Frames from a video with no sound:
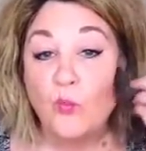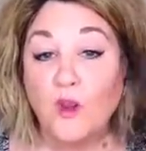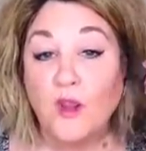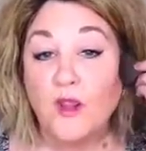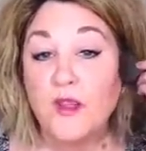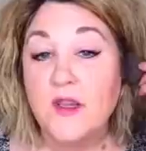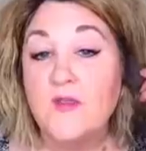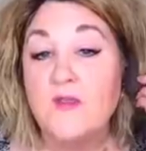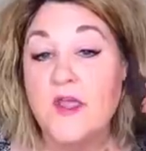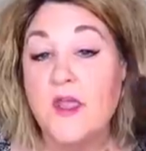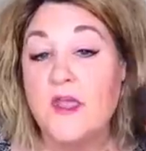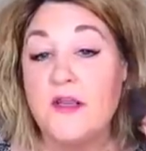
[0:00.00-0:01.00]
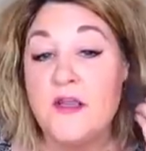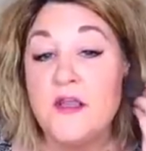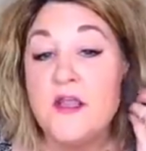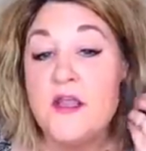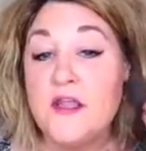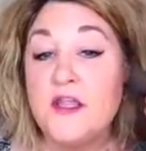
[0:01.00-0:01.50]
Okay, and then
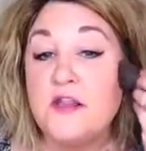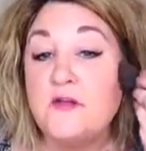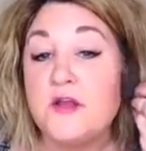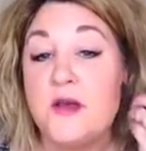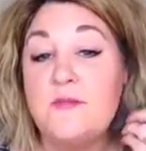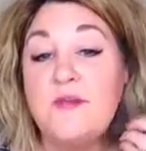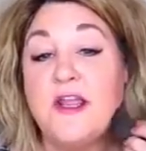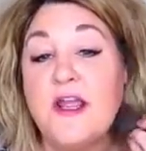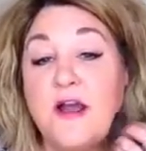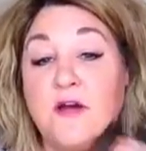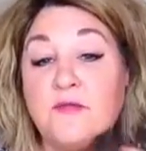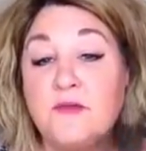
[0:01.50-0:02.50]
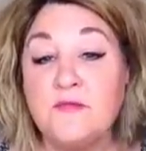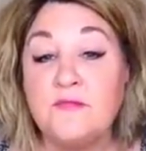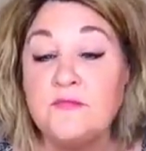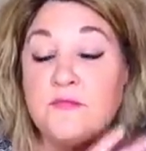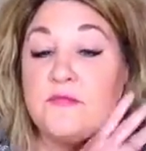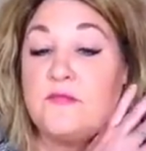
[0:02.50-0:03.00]
you come down
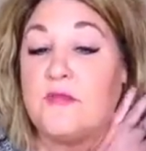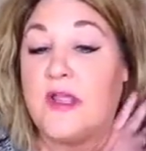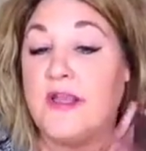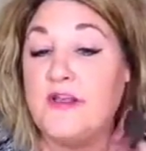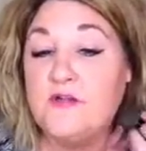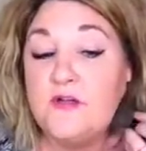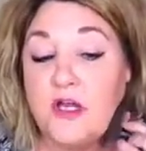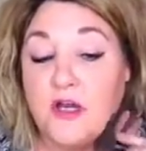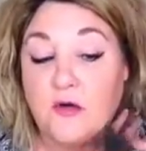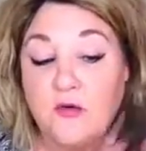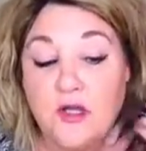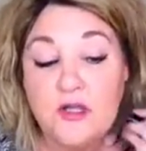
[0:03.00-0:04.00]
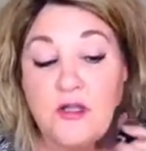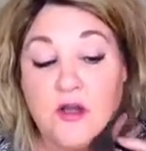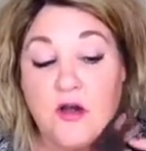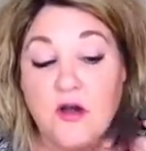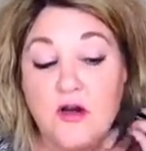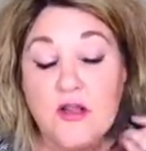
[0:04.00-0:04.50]
and you go
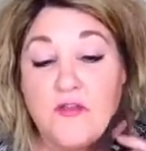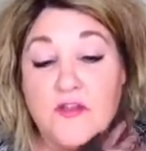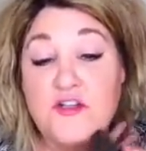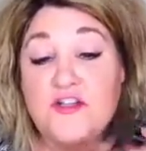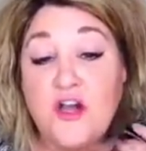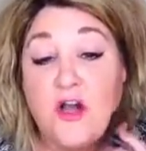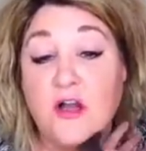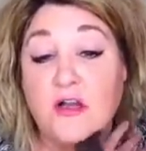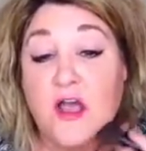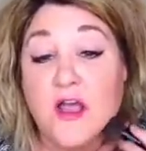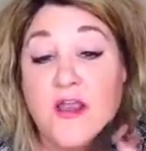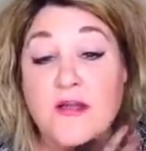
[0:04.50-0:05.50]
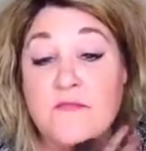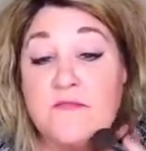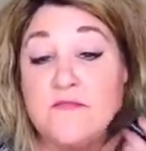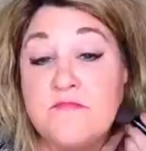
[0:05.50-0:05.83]
along the jawline.